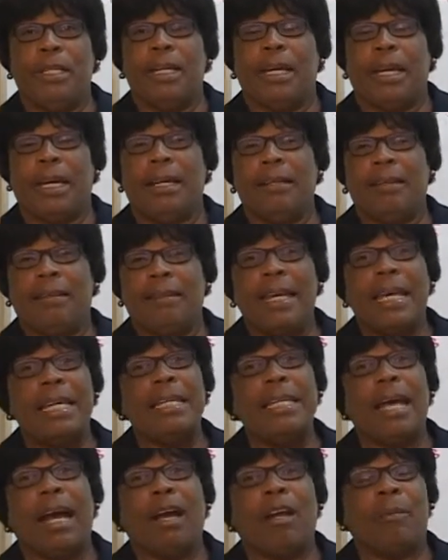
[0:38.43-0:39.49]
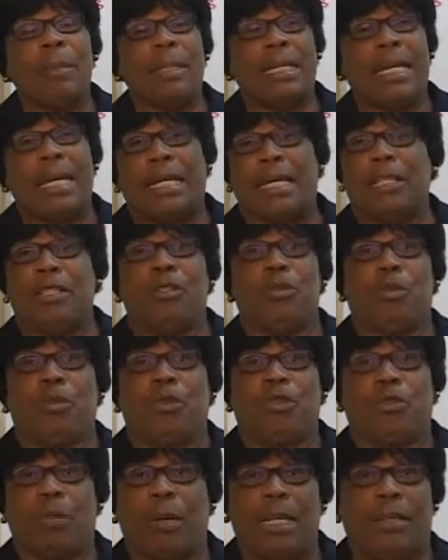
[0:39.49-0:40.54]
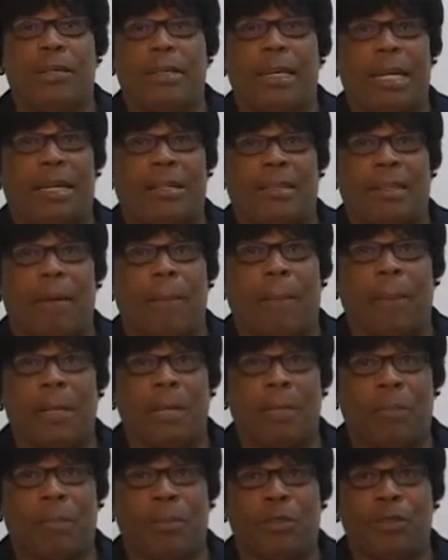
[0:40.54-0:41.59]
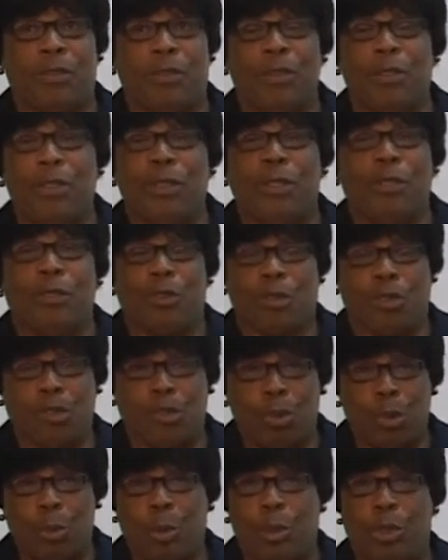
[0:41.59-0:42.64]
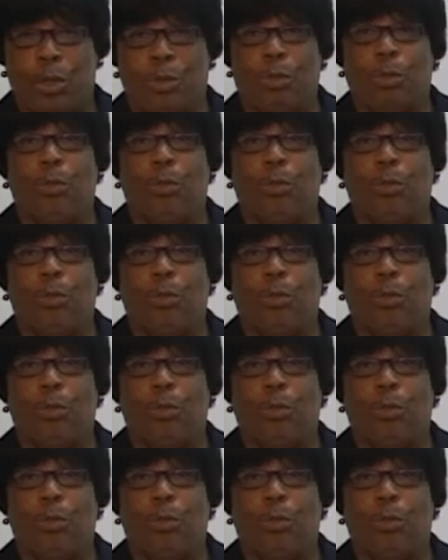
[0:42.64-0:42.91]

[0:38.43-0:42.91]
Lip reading: And then I'll be taking you straight to the exam papers to show you.